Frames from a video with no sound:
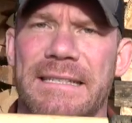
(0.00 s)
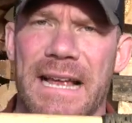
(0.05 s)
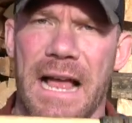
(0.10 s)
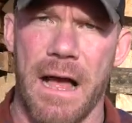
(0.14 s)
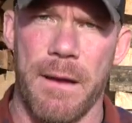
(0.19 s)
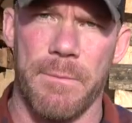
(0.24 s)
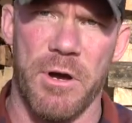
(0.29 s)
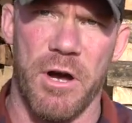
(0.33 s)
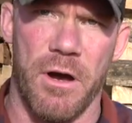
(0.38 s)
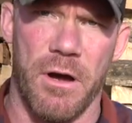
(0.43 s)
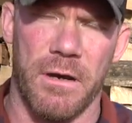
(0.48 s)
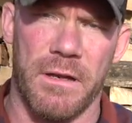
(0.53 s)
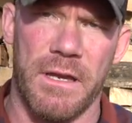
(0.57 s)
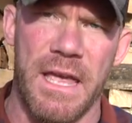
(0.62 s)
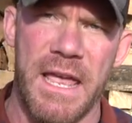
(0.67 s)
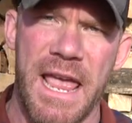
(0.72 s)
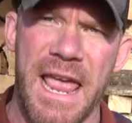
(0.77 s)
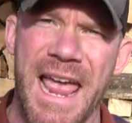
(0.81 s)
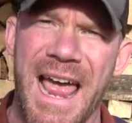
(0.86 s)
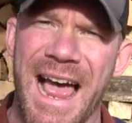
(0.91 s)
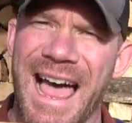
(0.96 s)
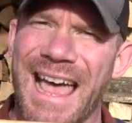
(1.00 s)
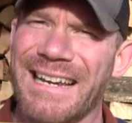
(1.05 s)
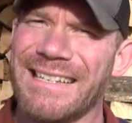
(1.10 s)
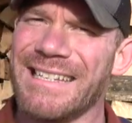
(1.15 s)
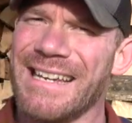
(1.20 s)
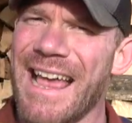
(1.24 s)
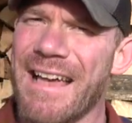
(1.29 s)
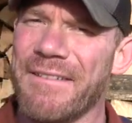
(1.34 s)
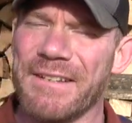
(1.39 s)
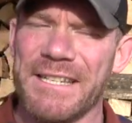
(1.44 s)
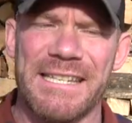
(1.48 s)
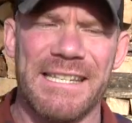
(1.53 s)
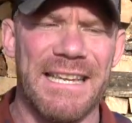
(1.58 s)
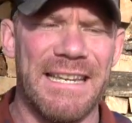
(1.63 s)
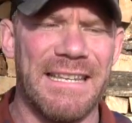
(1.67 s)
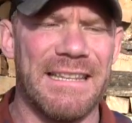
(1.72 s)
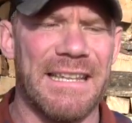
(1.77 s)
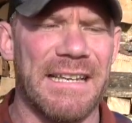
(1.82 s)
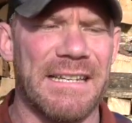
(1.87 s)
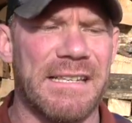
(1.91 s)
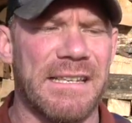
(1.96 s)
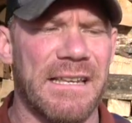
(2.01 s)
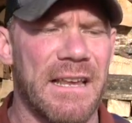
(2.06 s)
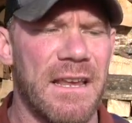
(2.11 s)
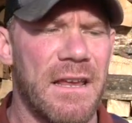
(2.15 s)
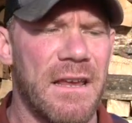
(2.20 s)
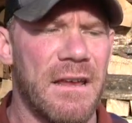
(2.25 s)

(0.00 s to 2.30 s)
Tomahawk. I actually haven't seen this